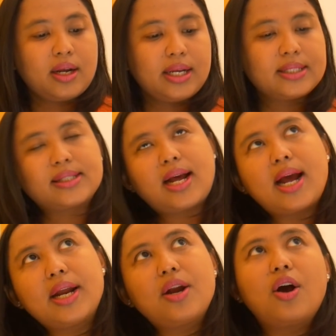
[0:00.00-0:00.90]
It's
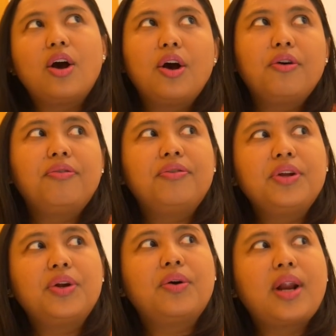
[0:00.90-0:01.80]
kind of
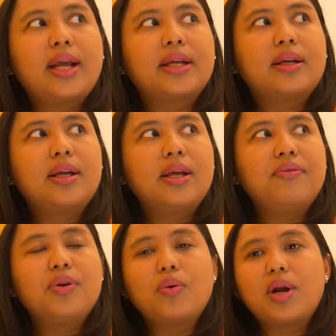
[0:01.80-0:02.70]
like
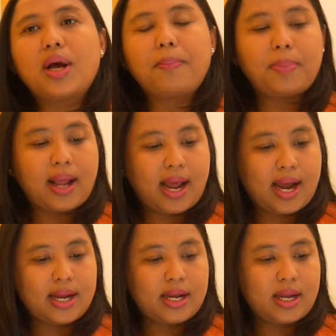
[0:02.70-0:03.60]
if you want to
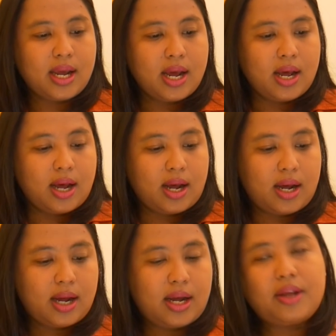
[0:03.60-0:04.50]
apply
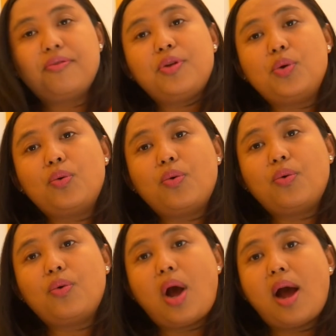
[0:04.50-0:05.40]
if
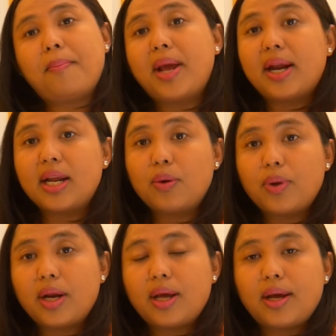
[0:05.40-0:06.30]
you are married
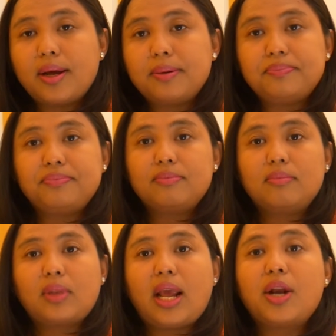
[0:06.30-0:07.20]
with a
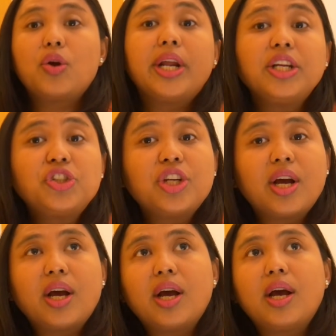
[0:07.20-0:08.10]

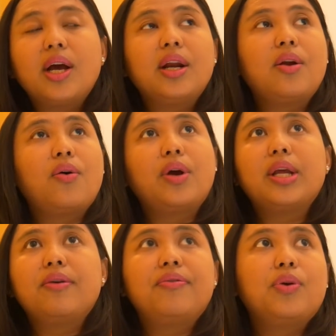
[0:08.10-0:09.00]
Indonesian, or
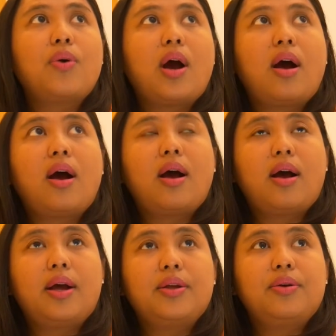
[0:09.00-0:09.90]
if you
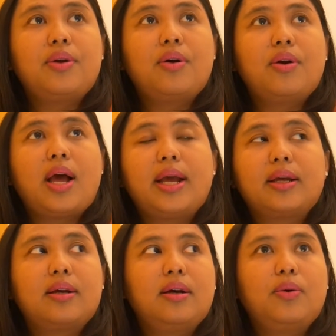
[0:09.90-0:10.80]
are
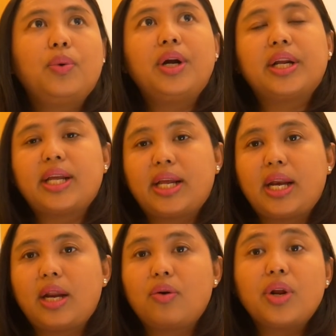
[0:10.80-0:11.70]
like working
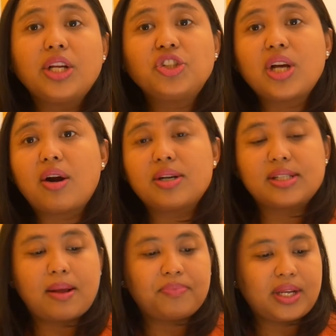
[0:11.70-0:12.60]
in Indonesia or
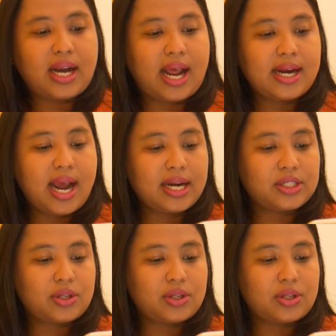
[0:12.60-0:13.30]
something like that.